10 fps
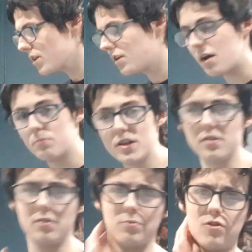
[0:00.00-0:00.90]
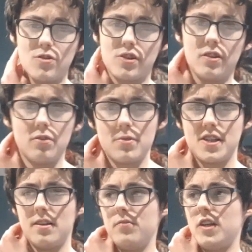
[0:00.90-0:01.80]
And we didn't, unfortunately there
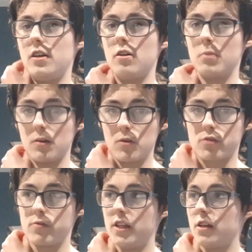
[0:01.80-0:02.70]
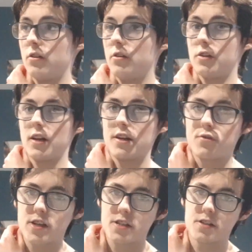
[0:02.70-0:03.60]
isn't a video, but it was really good. I
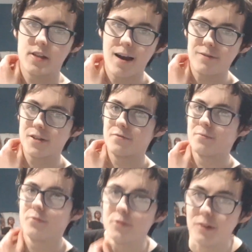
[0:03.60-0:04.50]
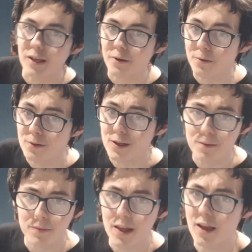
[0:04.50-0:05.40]
dressed as Naota from Fooly Cooly,
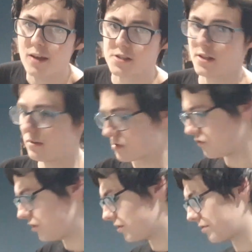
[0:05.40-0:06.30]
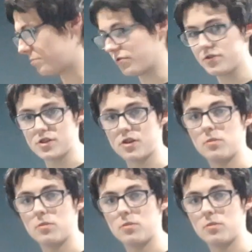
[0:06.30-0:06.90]
so that was fun, my first